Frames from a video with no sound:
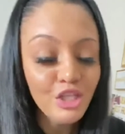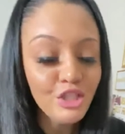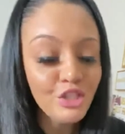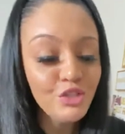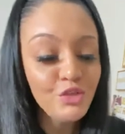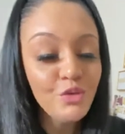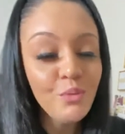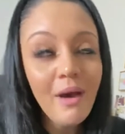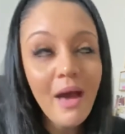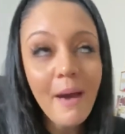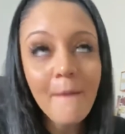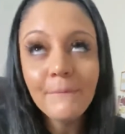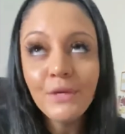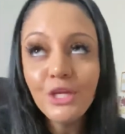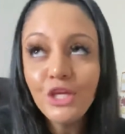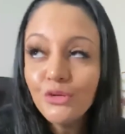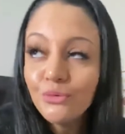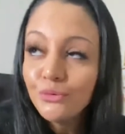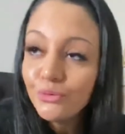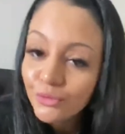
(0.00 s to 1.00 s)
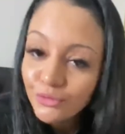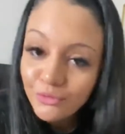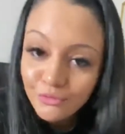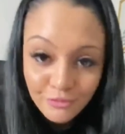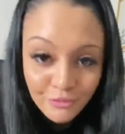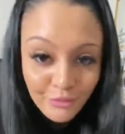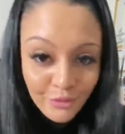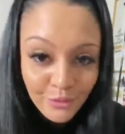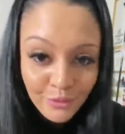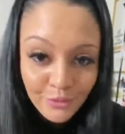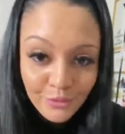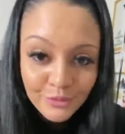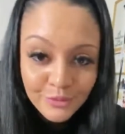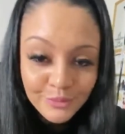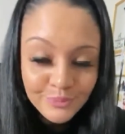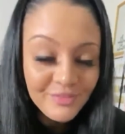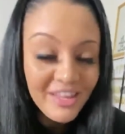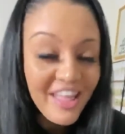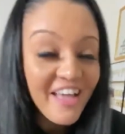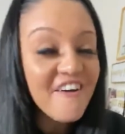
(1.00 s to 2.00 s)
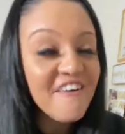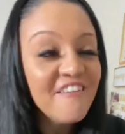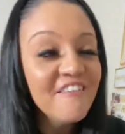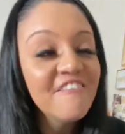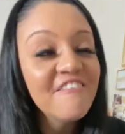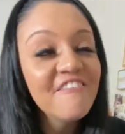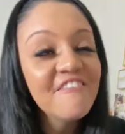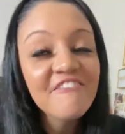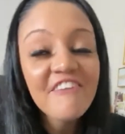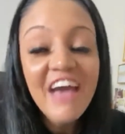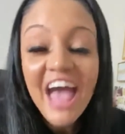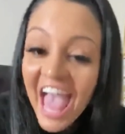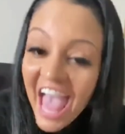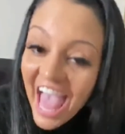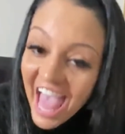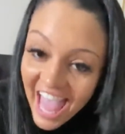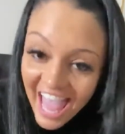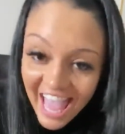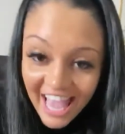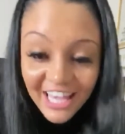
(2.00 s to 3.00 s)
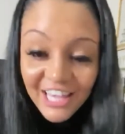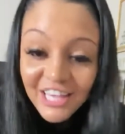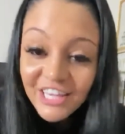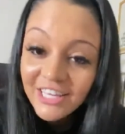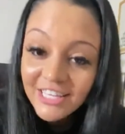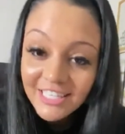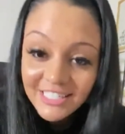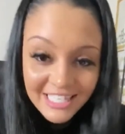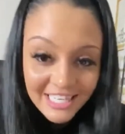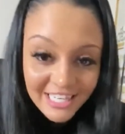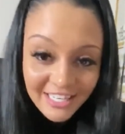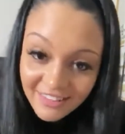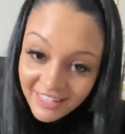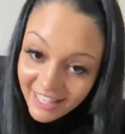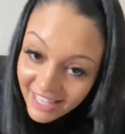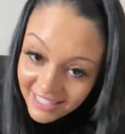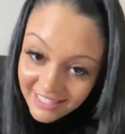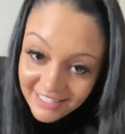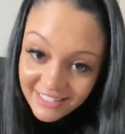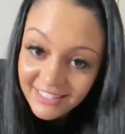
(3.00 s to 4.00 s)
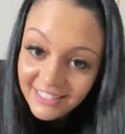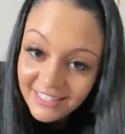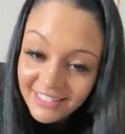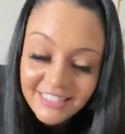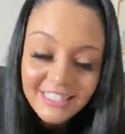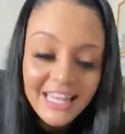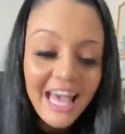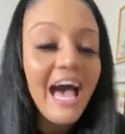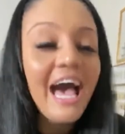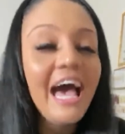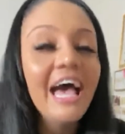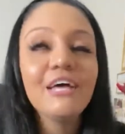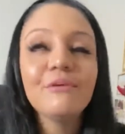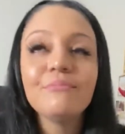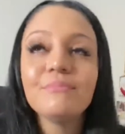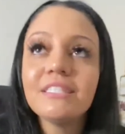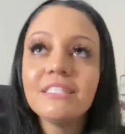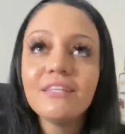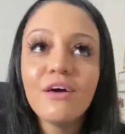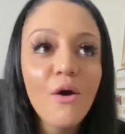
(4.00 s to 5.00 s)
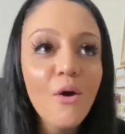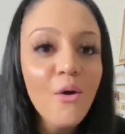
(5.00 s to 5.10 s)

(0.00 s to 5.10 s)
To my beautiful, fine cousin Alexis, I am so